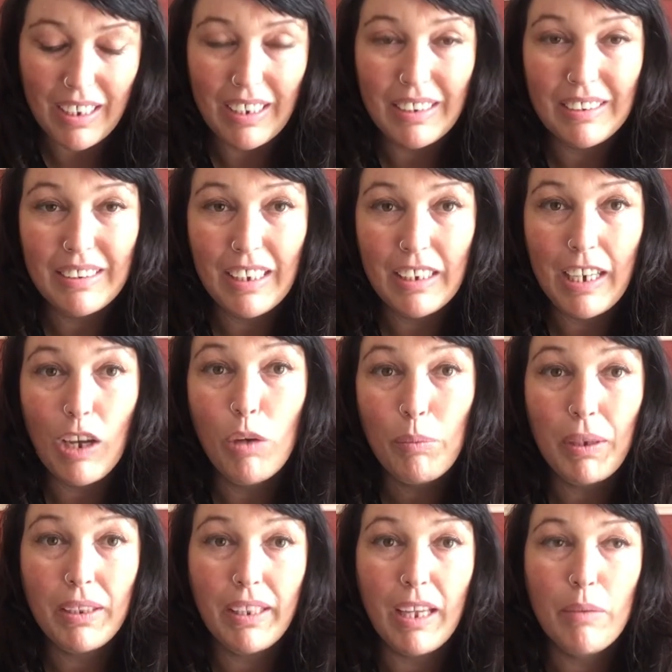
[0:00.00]
and then
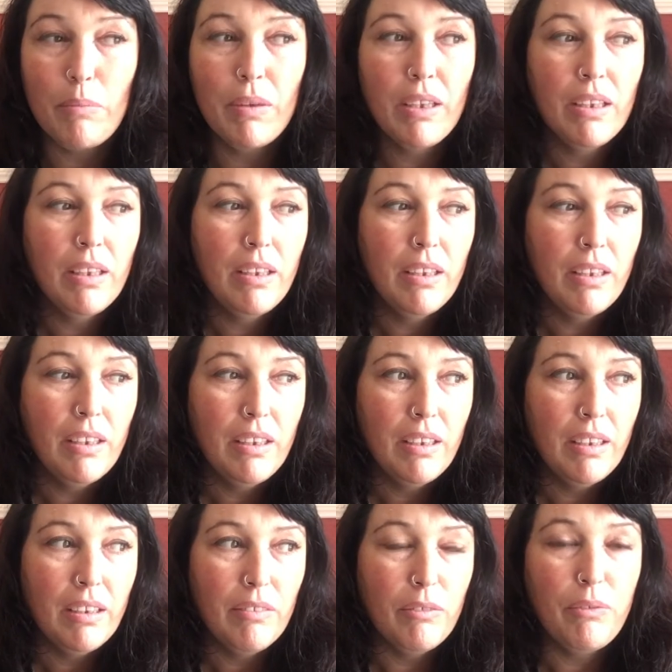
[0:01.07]
helping them
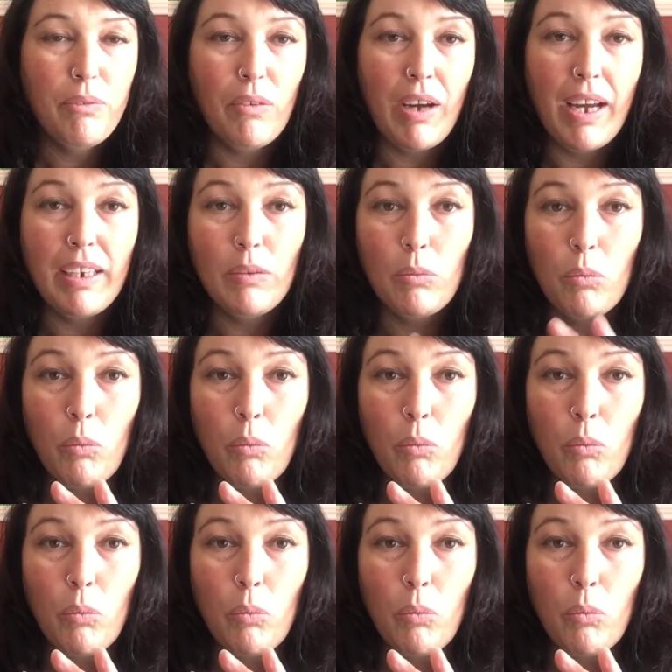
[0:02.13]
find